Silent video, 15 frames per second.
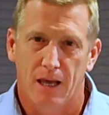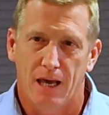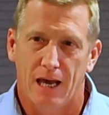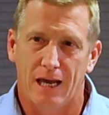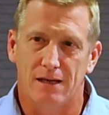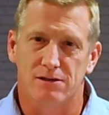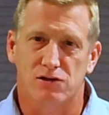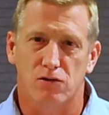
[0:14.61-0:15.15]

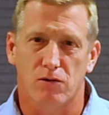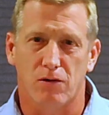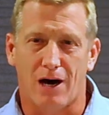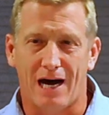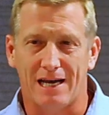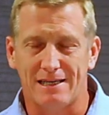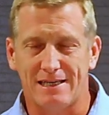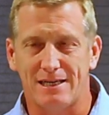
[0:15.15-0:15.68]
And so,
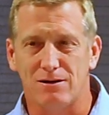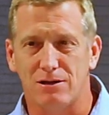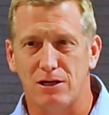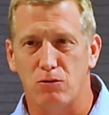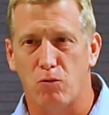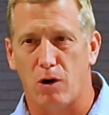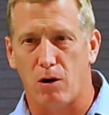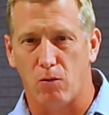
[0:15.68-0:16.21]
ideally,
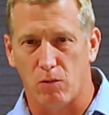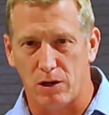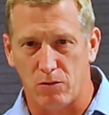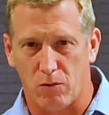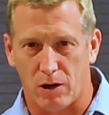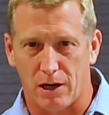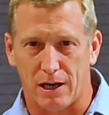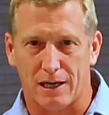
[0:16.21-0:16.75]
what we
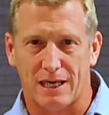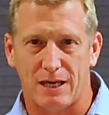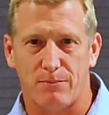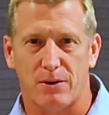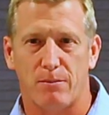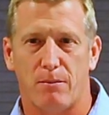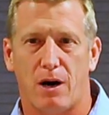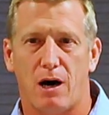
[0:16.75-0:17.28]
want to keep
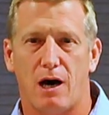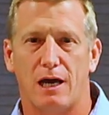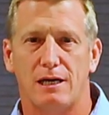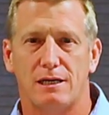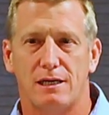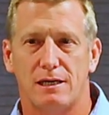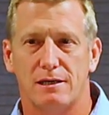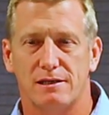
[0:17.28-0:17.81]
in
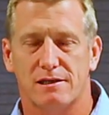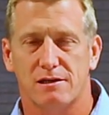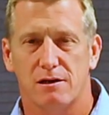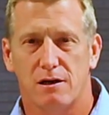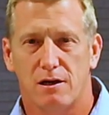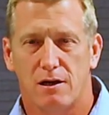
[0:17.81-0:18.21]
mind is